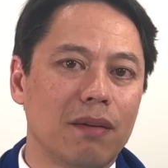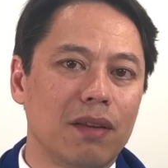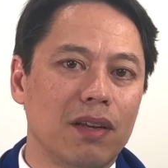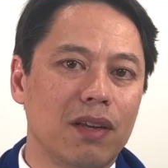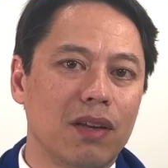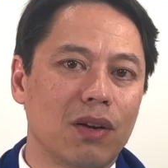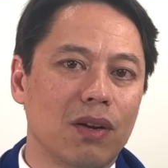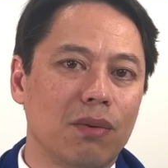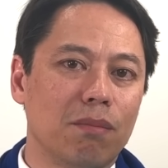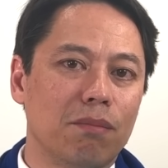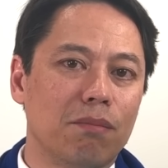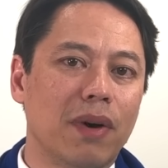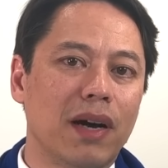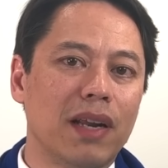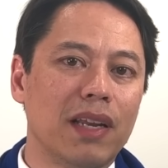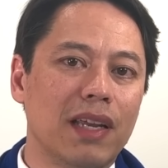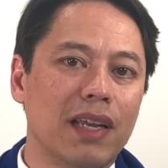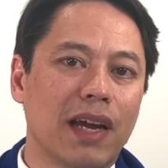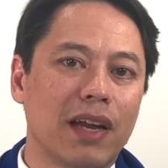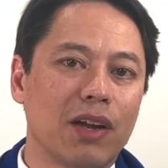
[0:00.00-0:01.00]
You know,
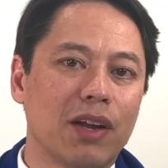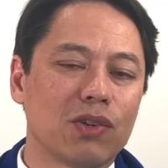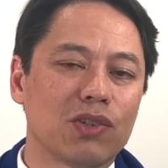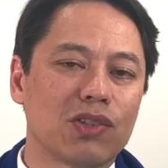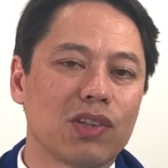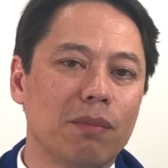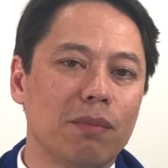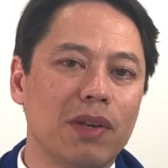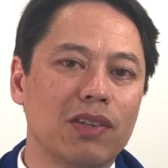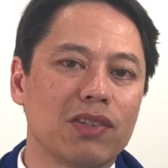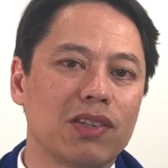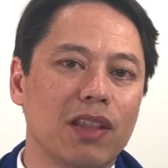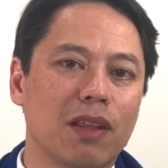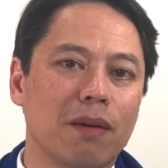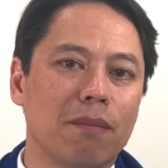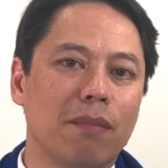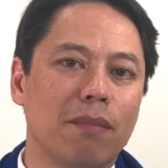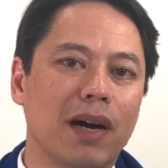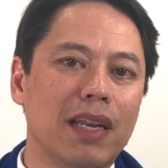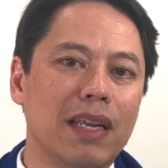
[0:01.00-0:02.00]
money, I heard somebody say the
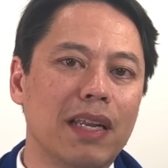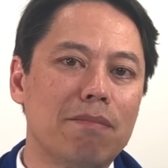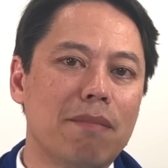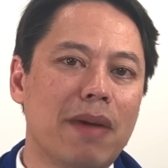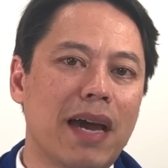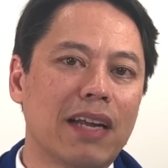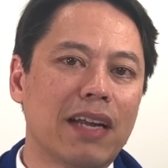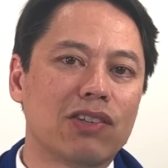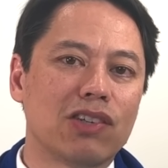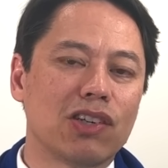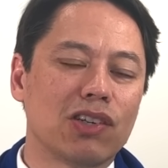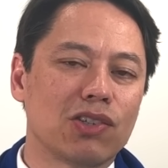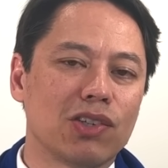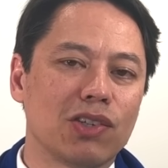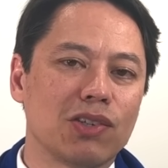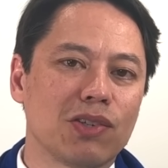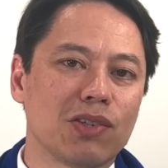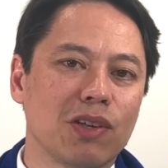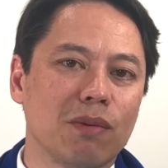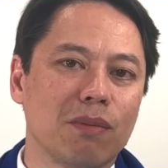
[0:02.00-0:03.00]
money magic
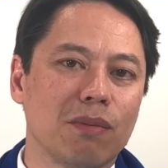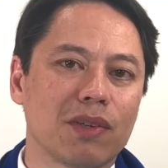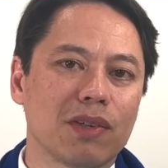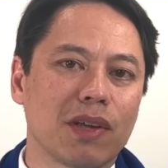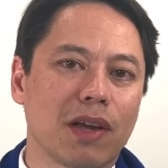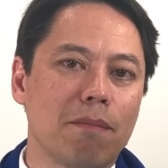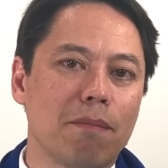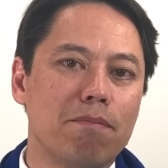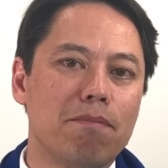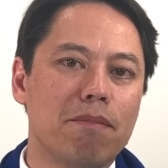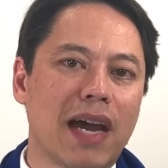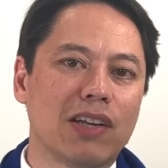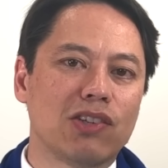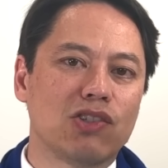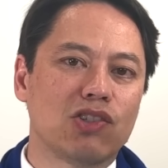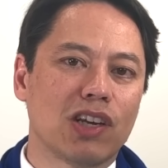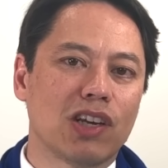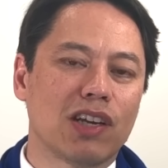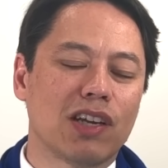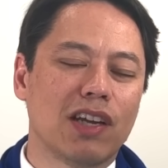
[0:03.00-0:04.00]
system. It's like
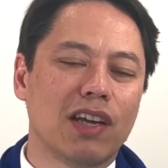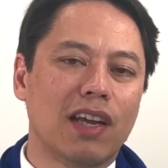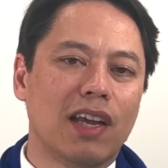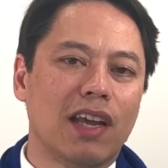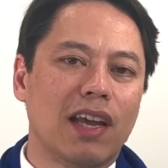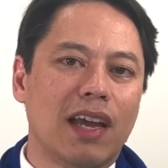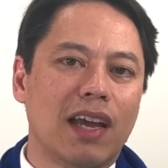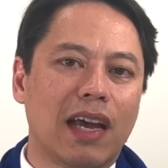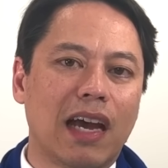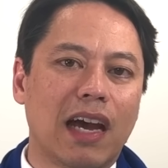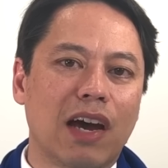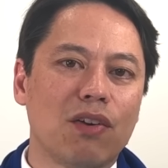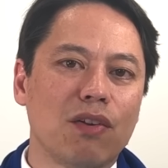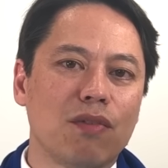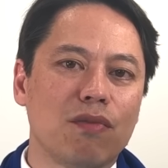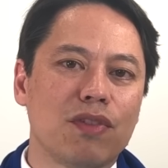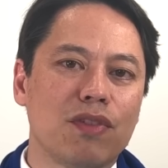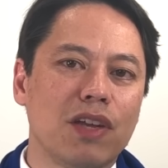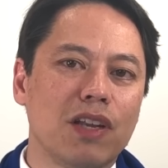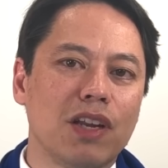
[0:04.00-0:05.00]
magic. Out
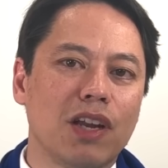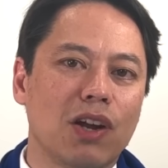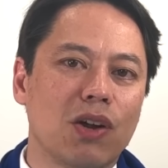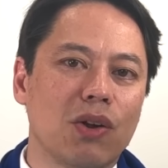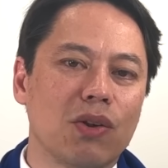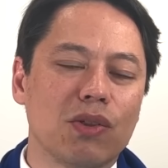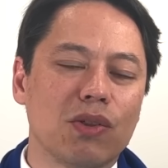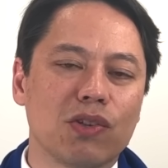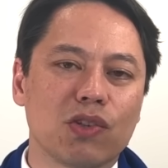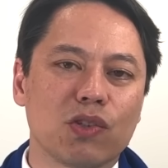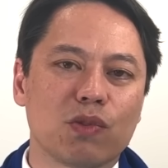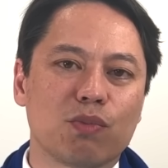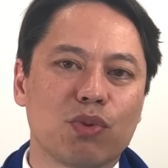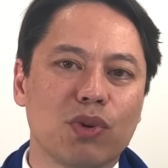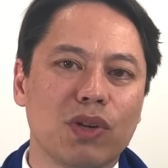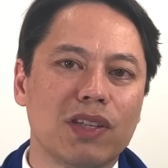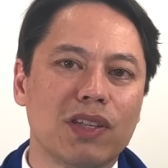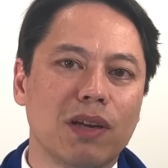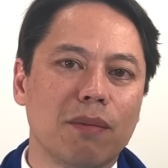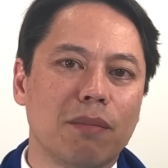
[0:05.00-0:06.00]
of thin air, they're just
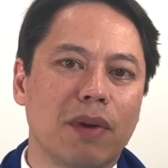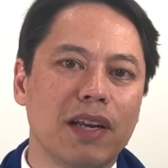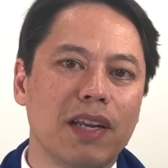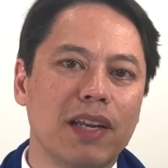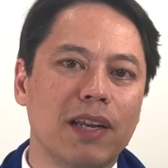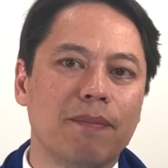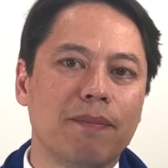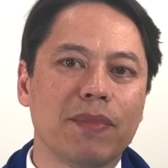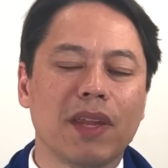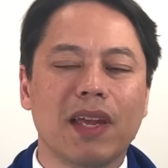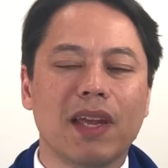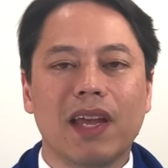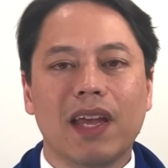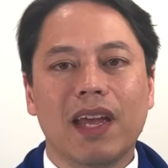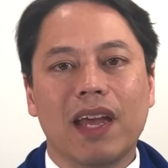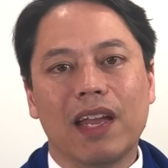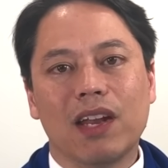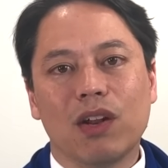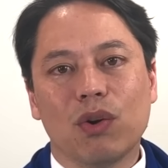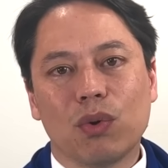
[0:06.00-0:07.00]
printing money
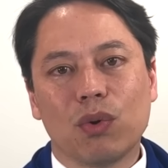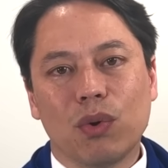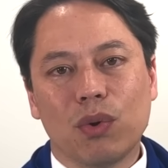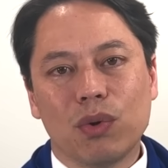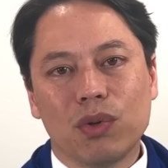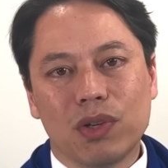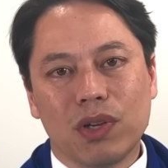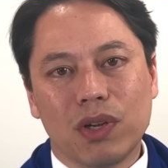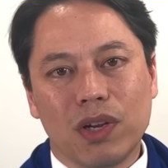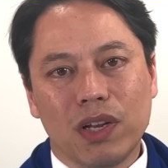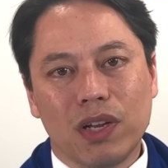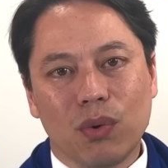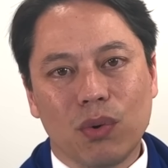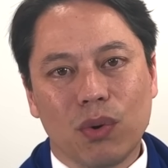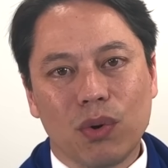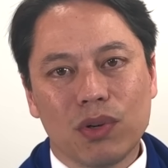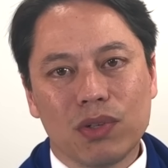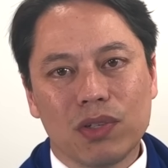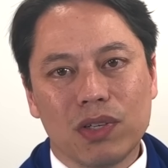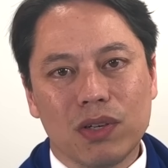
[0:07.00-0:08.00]
in
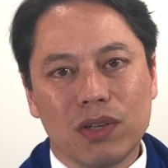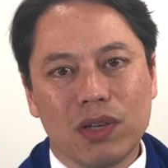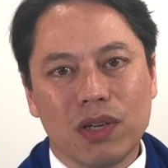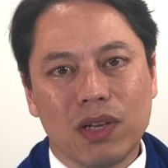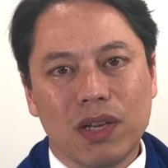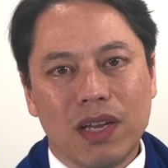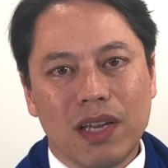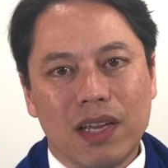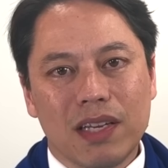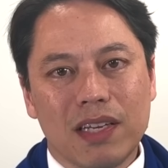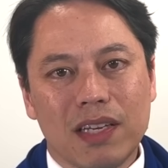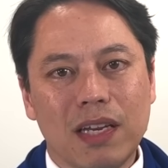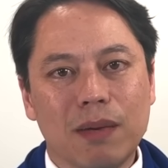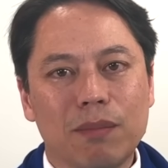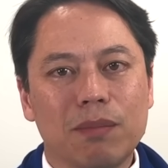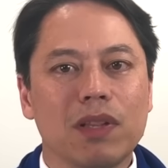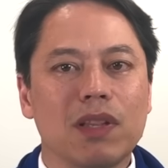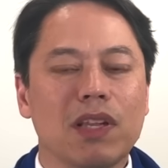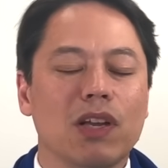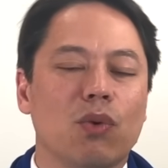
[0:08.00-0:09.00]
order to keep the